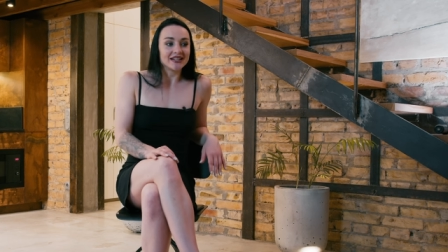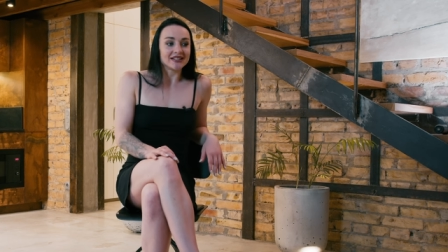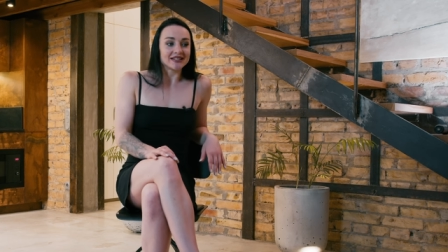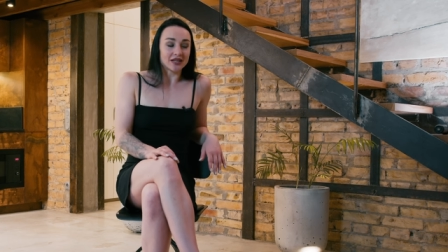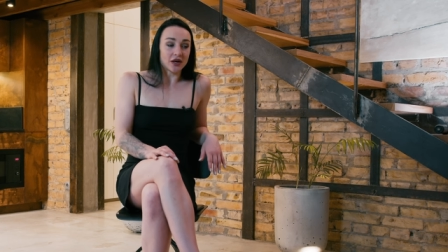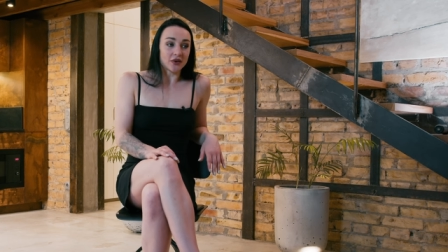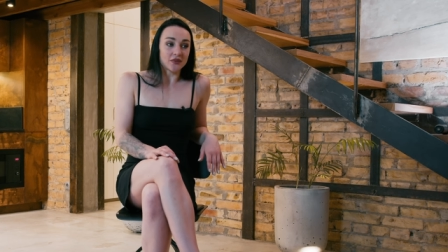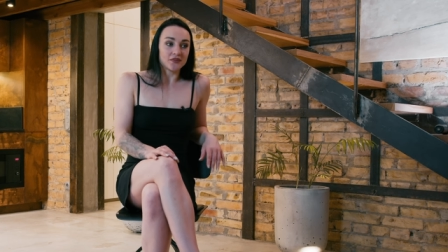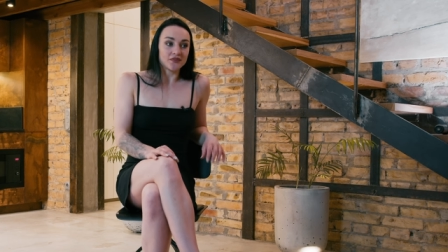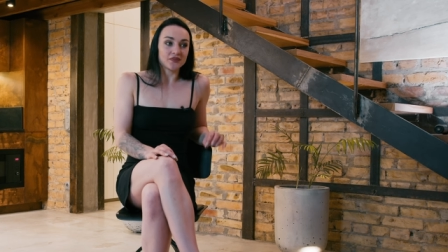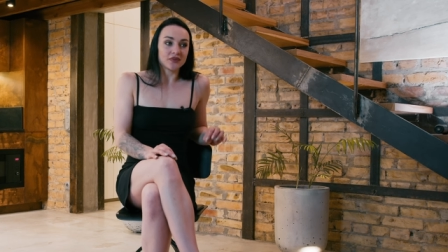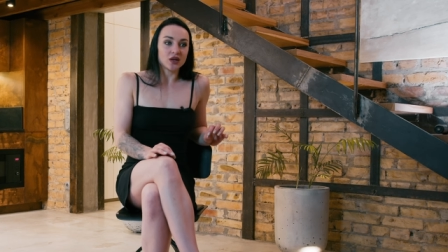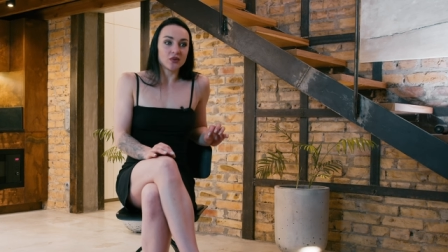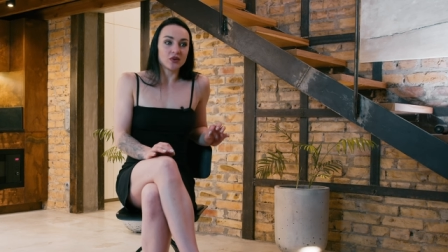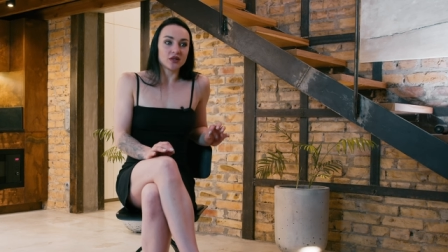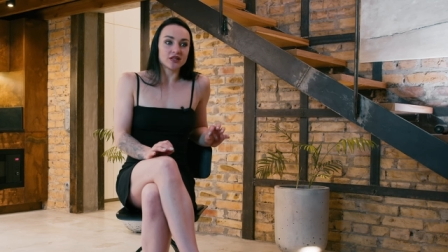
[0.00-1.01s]
So
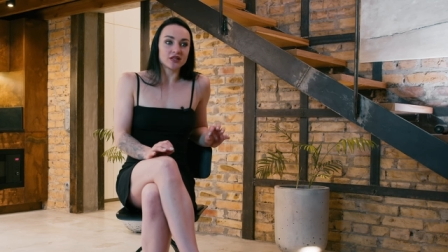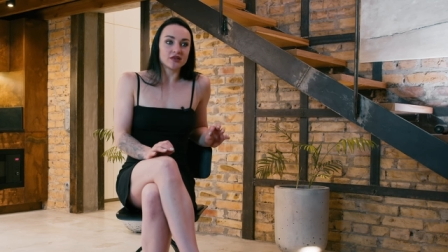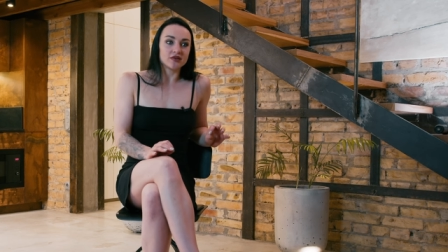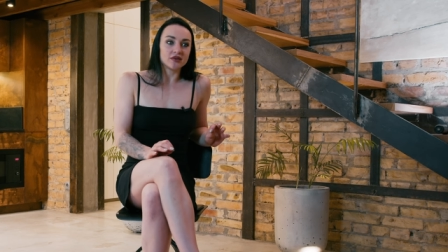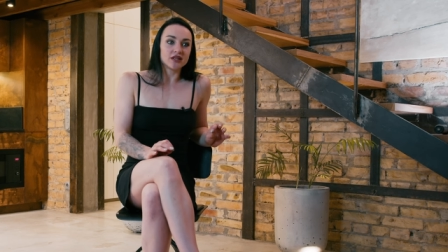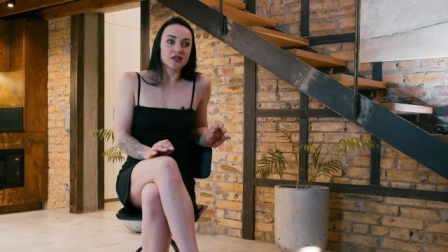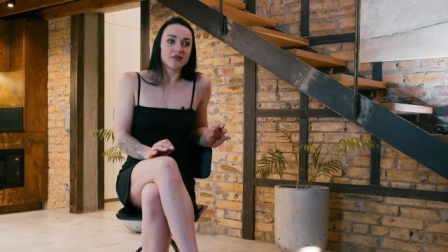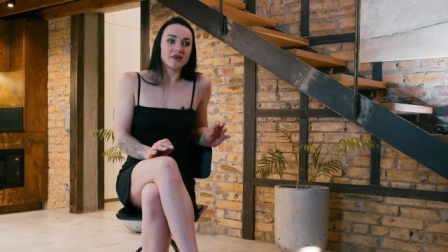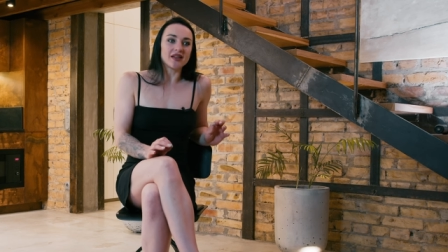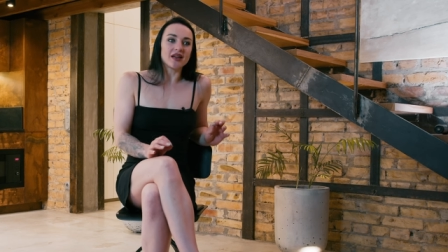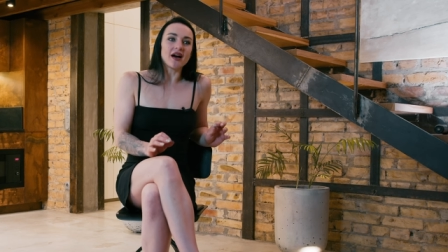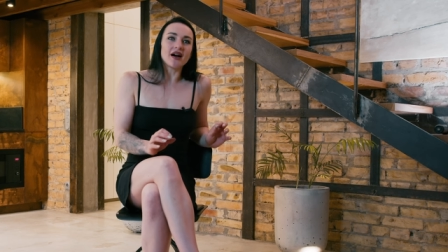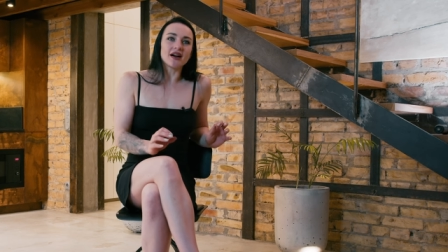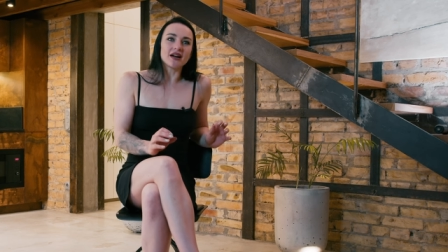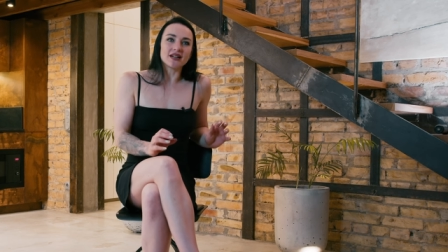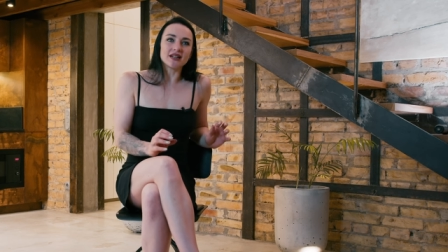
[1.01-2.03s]
it was a little bit
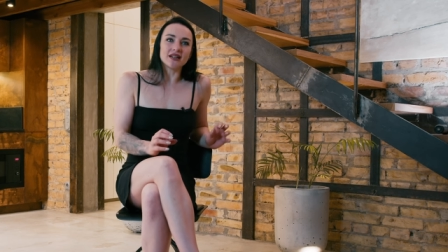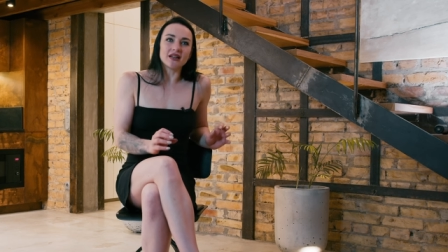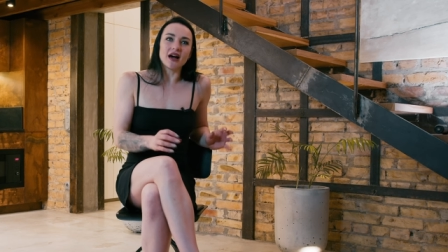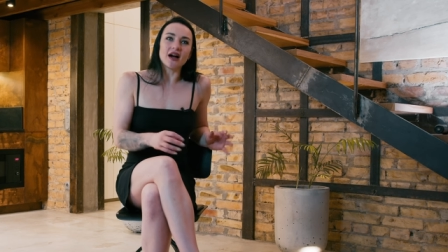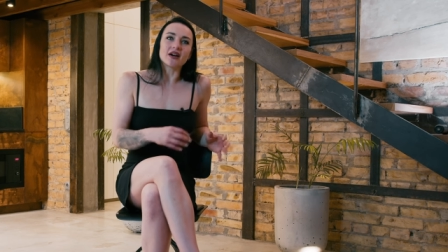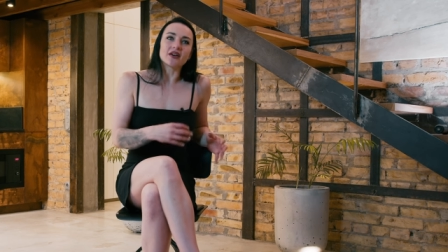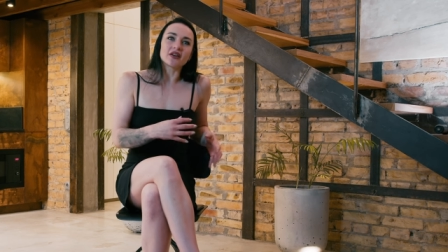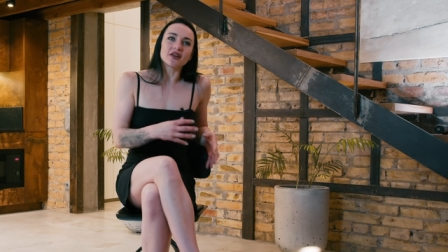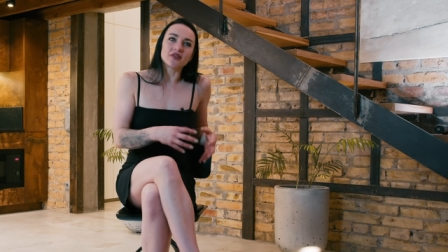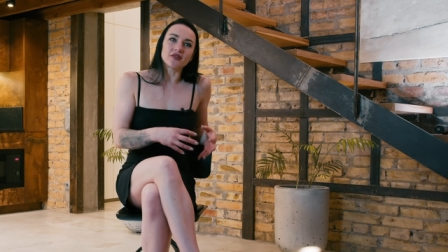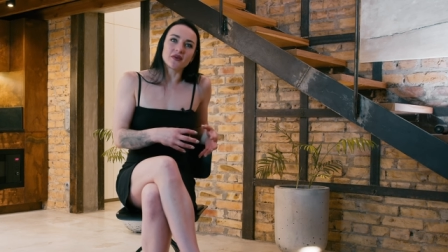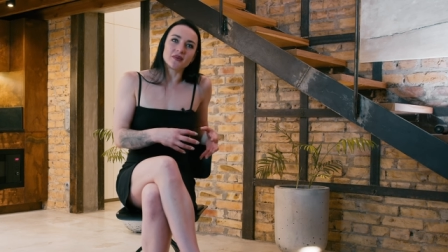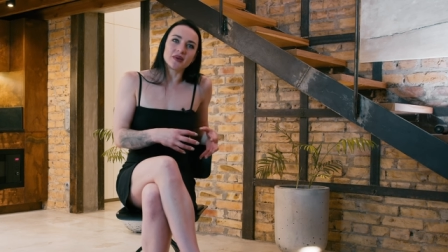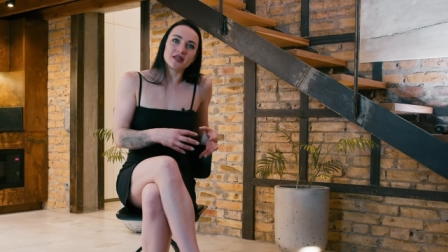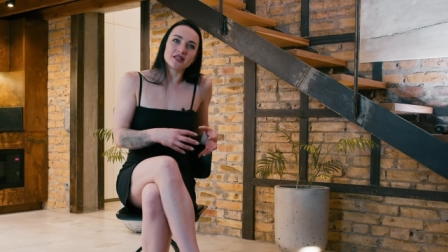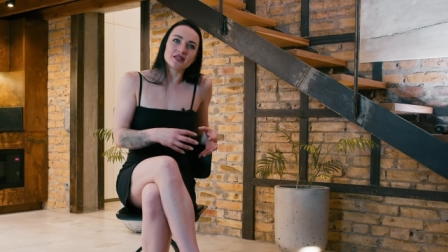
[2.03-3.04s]
harder for
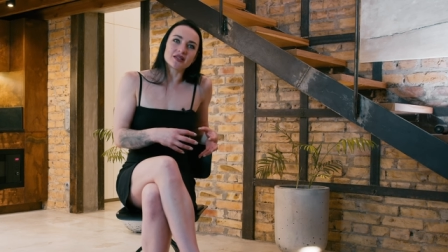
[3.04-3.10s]
me